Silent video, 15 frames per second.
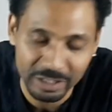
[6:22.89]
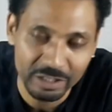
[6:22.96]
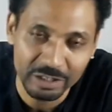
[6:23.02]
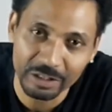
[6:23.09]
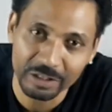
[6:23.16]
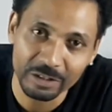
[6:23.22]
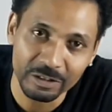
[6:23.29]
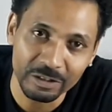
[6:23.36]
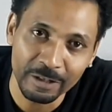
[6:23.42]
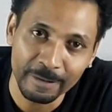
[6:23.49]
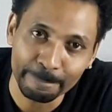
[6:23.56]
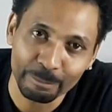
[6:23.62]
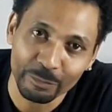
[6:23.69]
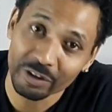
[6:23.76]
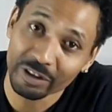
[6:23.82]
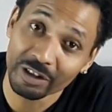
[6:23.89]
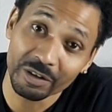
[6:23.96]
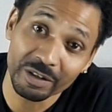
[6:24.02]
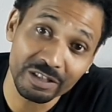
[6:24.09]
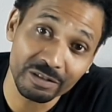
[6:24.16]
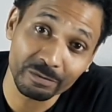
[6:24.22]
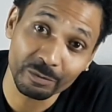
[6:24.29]
So, you know,
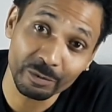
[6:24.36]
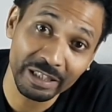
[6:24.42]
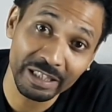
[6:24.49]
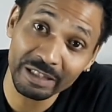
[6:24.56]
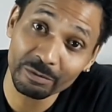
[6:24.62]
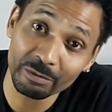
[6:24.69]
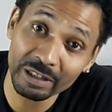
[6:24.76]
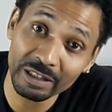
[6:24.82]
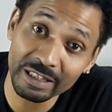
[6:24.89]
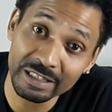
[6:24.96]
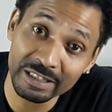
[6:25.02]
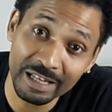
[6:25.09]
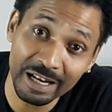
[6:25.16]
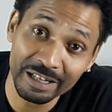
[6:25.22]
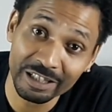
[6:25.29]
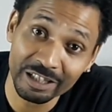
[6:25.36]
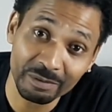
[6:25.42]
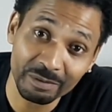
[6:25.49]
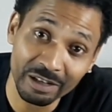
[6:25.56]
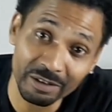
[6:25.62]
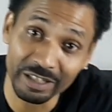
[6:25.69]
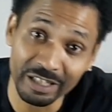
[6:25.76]
we get real exotic
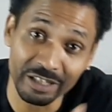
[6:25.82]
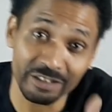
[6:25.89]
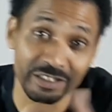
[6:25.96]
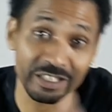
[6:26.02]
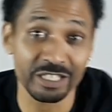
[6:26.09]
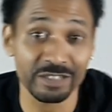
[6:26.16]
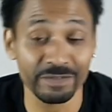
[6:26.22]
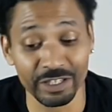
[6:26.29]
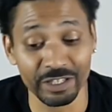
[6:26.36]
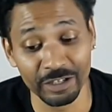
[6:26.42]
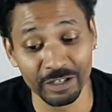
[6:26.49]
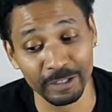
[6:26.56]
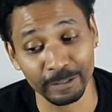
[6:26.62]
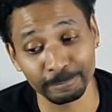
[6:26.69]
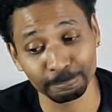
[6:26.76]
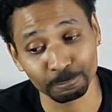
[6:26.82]
around here. This for y'all.